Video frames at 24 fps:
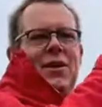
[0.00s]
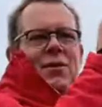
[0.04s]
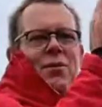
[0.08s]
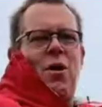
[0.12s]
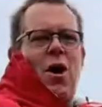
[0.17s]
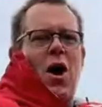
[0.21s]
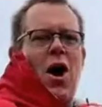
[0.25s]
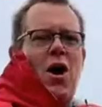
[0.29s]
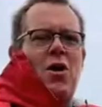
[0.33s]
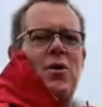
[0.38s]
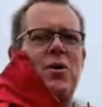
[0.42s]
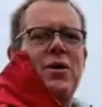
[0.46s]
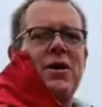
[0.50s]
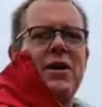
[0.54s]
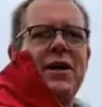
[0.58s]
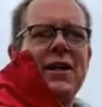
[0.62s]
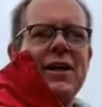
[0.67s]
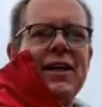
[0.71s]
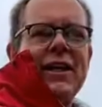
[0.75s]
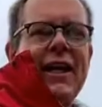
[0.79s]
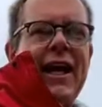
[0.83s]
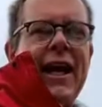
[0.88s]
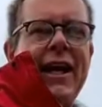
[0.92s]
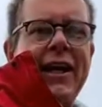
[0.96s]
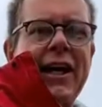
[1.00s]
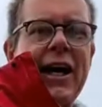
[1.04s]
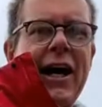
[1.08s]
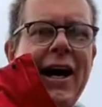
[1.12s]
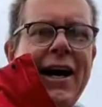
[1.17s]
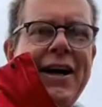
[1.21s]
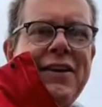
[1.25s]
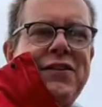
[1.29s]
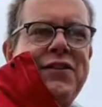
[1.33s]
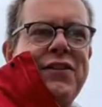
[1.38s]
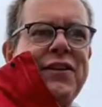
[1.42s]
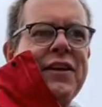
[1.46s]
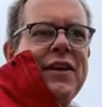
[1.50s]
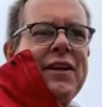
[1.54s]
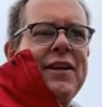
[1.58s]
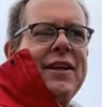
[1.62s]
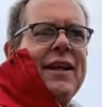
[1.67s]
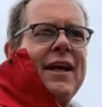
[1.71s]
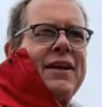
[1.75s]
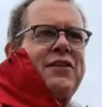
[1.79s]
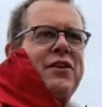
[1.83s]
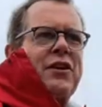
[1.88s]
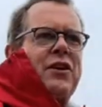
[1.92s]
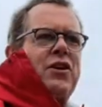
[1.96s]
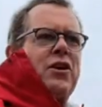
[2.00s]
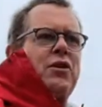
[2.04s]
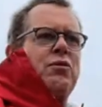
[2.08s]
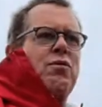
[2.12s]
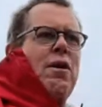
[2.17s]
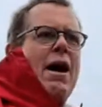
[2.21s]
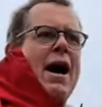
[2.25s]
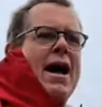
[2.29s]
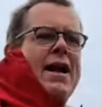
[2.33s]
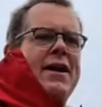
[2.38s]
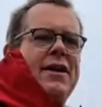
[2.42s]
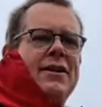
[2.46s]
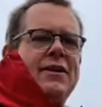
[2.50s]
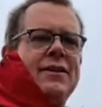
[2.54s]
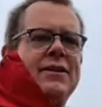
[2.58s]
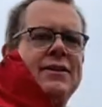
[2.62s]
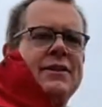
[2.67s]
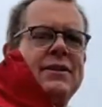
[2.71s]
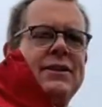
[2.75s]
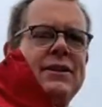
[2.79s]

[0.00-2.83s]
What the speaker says: Woo! Yeah, guys. That's a good run.